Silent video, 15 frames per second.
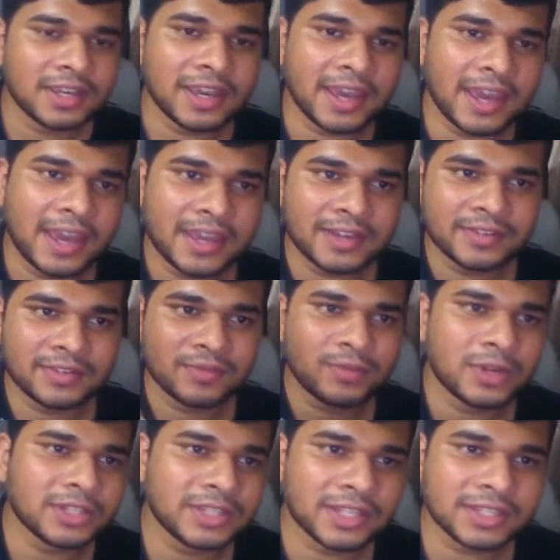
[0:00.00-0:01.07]
And
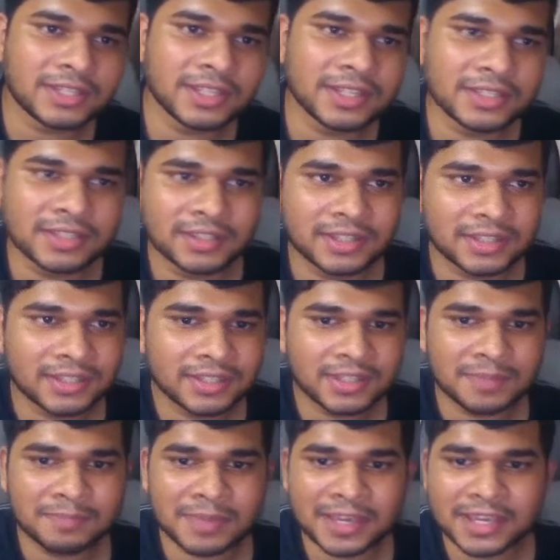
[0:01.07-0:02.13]
what this is the
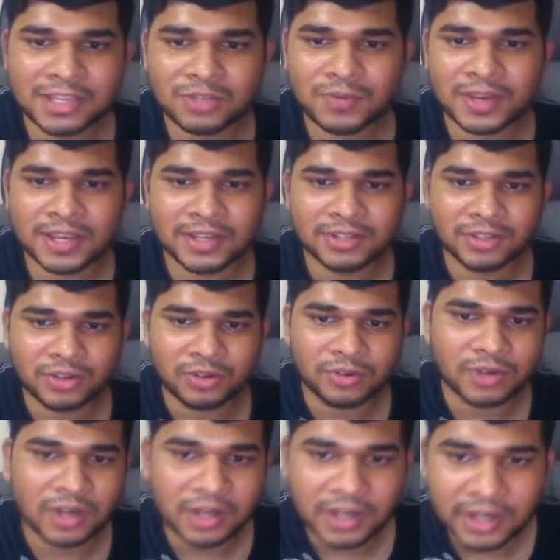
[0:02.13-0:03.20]
page where
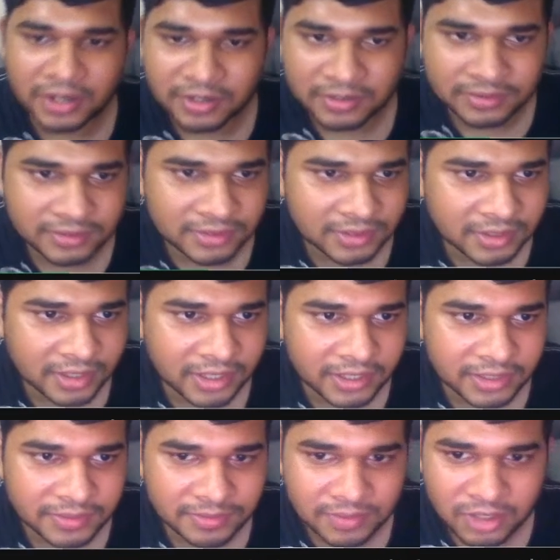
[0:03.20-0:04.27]

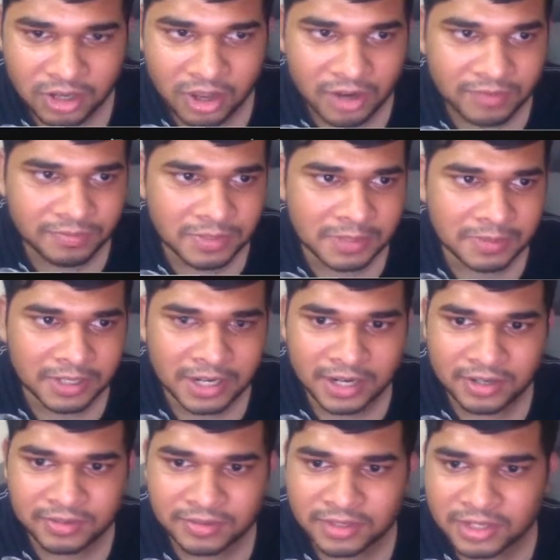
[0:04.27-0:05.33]
a lot of people
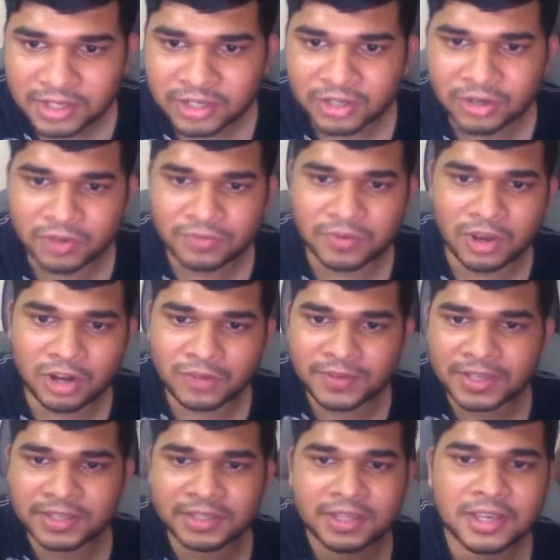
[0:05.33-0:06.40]
are following